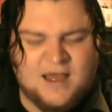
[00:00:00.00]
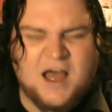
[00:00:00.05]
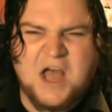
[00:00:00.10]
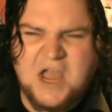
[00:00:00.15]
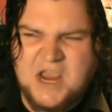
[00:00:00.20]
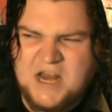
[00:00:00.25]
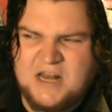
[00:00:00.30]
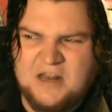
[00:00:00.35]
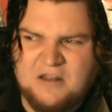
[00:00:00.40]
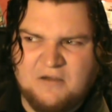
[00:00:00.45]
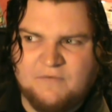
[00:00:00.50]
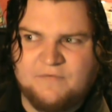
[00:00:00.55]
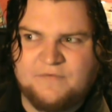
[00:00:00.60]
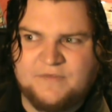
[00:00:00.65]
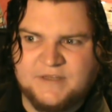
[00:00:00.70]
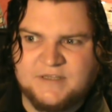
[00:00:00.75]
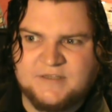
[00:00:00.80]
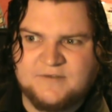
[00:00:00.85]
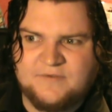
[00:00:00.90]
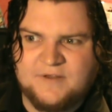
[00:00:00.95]
I love
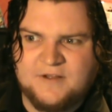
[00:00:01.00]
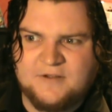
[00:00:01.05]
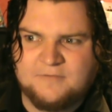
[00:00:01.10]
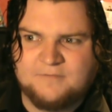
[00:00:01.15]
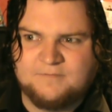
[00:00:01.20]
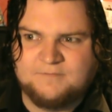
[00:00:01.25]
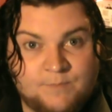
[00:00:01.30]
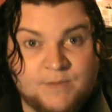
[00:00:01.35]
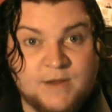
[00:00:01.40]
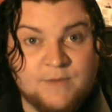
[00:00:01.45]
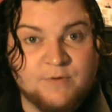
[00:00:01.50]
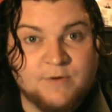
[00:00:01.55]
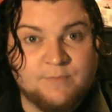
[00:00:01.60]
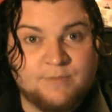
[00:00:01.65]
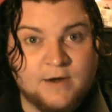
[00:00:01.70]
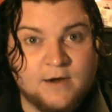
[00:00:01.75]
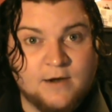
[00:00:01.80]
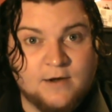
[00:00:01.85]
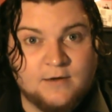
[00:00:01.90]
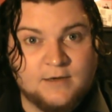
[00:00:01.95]
this film. Be
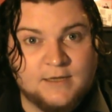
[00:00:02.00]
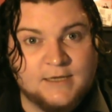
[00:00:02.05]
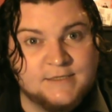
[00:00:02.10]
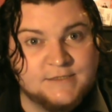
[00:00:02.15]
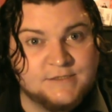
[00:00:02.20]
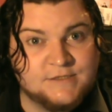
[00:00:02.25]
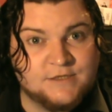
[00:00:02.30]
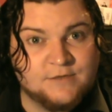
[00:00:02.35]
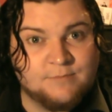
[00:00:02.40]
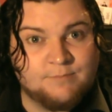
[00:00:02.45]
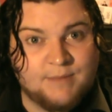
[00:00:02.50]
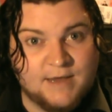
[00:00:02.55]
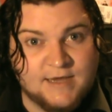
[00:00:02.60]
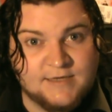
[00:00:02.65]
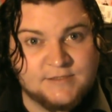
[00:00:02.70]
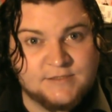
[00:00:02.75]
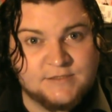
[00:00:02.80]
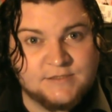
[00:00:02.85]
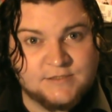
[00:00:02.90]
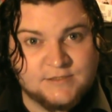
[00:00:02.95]
Prepared is the
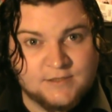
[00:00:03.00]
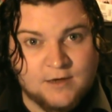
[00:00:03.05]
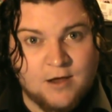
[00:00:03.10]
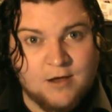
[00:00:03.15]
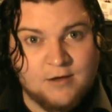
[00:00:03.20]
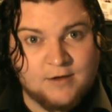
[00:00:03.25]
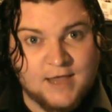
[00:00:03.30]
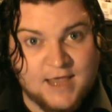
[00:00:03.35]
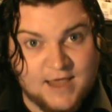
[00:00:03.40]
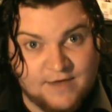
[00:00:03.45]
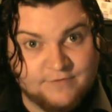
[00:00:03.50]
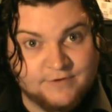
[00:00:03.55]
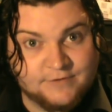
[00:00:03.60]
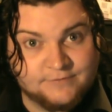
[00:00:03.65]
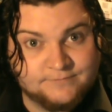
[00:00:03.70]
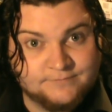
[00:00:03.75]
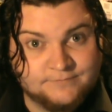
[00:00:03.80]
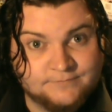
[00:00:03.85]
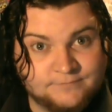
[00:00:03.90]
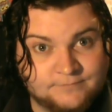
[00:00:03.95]
best song ever.
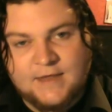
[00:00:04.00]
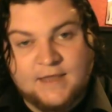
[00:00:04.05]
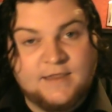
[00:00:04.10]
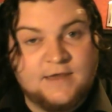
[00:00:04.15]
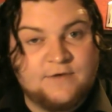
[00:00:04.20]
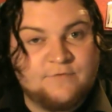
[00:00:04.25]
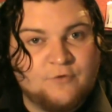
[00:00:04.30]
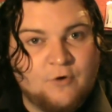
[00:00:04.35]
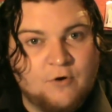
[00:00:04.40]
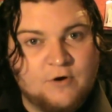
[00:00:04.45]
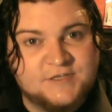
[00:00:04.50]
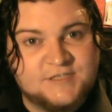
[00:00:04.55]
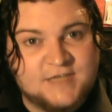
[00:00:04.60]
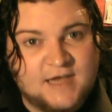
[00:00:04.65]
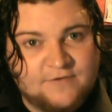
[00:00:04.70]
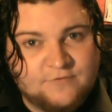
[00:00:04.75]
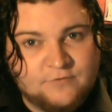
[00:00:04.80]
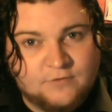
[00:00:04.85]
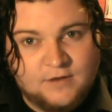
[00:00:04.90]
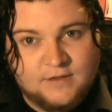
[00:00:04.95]
And then, of course,
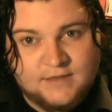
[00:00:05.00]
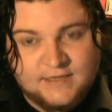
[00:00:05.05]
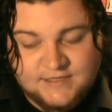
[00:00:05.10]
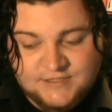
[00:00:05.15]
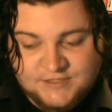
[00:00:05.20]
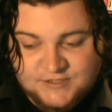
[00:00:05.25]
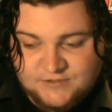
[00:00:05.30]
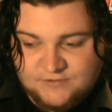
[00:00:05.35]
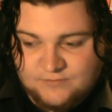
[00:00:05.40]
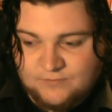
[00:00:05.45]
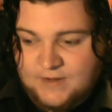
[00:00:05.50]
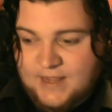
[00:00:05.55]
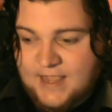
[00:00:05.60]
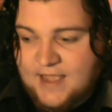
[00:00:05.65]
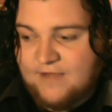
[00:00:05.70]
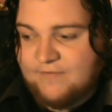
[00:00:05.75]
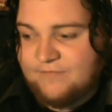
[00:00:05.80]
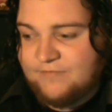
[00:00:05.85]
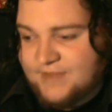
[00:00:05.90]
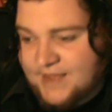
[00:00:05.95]
after all this, we
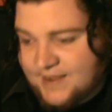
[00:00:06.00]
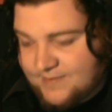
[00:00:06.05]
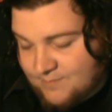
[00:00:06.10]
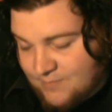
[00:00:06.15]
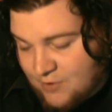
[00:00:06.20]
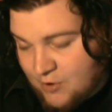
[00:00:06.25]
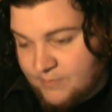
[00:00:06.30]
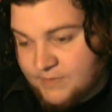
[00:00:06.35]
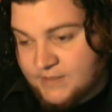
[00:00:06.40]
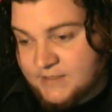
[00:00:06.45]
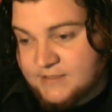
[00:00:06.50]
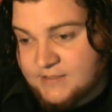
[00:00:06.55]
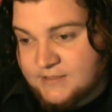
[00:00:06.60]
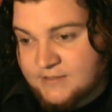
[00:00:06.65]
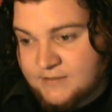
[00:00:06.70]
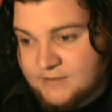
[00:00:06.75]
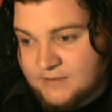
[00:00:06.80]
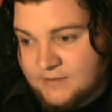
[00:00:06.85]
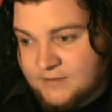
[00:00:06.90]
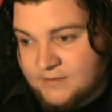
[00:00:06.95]
have that moment
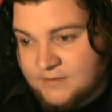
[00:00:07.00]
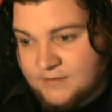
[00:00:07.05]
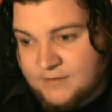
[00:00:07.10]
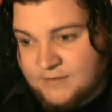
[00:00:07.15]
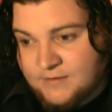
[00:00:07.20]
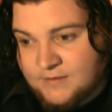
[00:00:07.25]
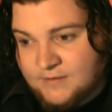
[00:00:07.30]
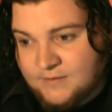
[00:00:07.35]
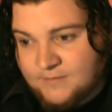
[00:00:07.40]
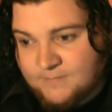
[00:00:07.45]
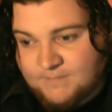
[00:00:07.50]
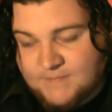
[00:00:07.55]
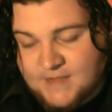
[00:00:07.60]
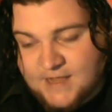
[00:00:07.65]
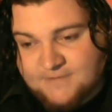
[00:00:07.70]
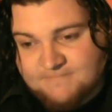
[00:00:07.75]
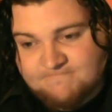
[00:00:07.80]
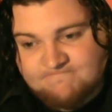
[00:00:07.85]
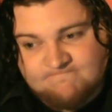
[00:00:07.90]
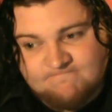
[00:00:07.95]

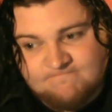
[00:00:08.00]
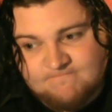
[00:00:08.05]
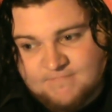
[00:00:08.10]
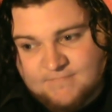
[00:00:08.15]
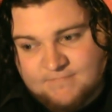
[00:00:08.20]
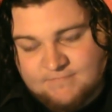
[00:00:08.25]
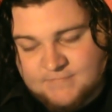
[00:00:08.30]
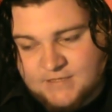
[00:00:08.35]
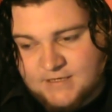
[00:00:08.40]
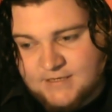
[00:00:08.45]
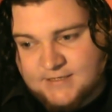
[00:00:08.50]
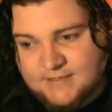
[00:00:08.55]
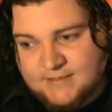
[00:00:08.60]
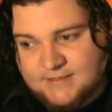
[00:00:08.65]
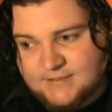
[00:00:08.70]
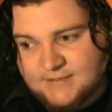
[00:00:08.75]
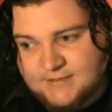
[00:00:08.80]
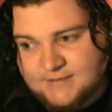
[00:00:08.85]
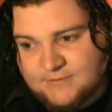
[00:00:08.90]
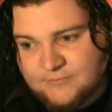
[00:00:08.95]
that
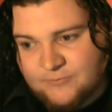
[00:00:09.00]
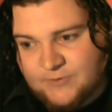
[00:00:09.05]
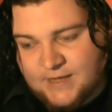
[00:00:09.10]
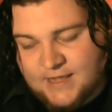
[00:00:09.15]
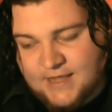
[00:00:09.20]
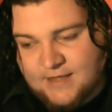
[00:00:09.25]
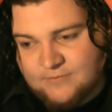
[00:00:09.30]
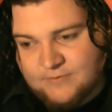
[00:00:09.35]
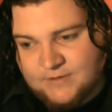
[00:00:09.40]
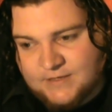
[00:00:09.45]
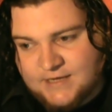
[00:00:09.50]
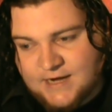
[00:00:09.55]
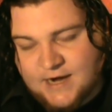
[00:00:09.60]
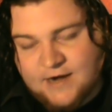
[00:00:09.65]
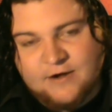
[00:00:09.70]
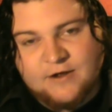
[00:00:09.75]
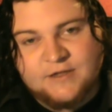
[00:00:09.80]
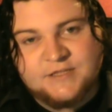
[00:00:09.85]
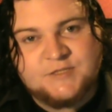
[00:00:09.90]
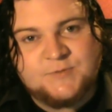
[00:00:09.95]
we
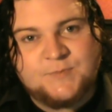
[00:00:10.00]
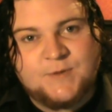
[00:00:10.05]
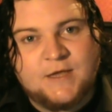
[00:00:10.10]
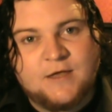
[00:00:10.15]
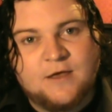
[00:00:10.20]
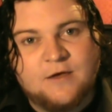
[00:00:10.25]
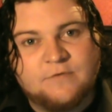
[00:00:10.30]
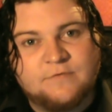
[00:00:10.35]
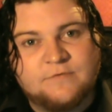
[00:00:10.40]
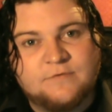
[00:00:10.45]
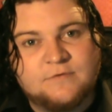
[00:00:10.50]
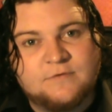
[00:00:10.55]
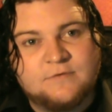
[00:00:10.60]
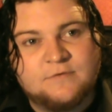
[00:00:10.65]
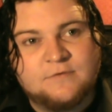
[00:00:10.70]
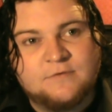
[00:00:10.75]
dare not speak of.